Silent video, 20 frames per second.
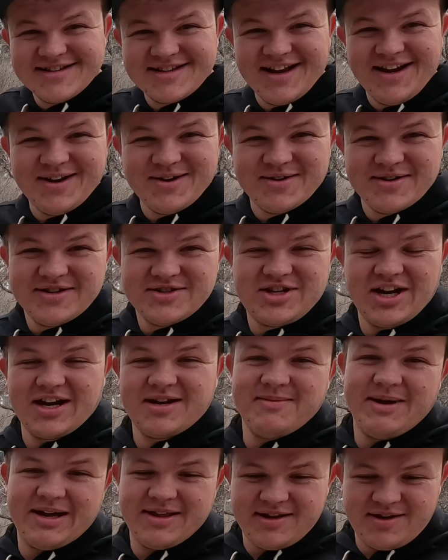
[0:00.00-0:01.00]
So
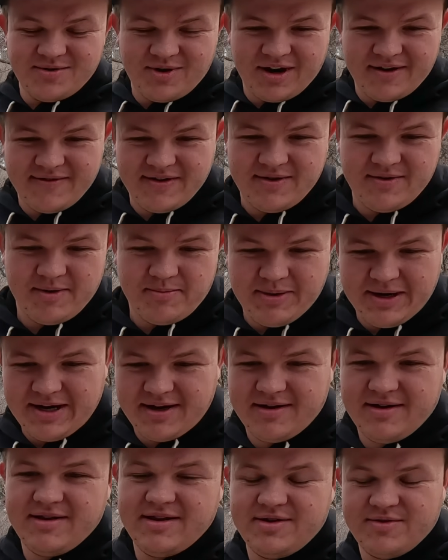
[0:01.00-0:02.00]
check them out. They do RV
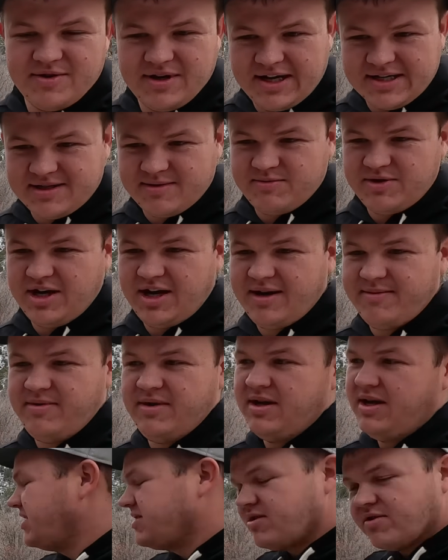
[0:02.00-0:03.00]
repair. They do an awesome job.
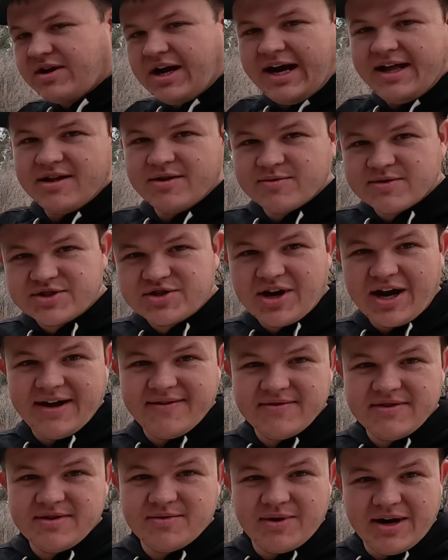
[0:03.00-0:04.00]
So Kyler was
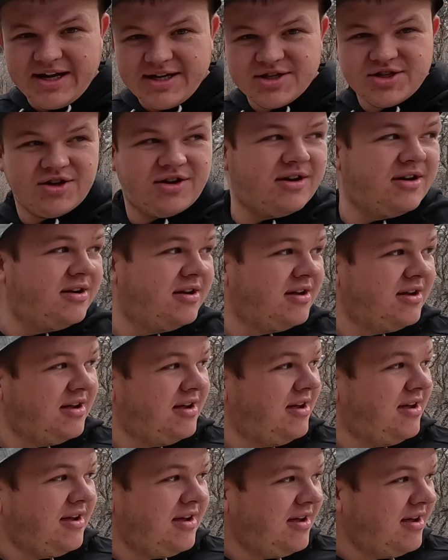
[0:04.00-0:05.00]
driving the Ranger.
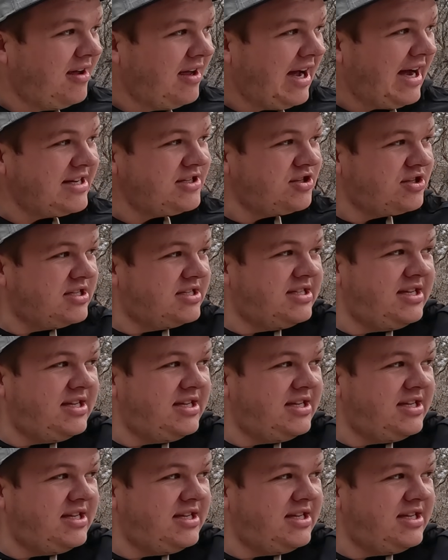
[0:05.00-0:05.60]
As you can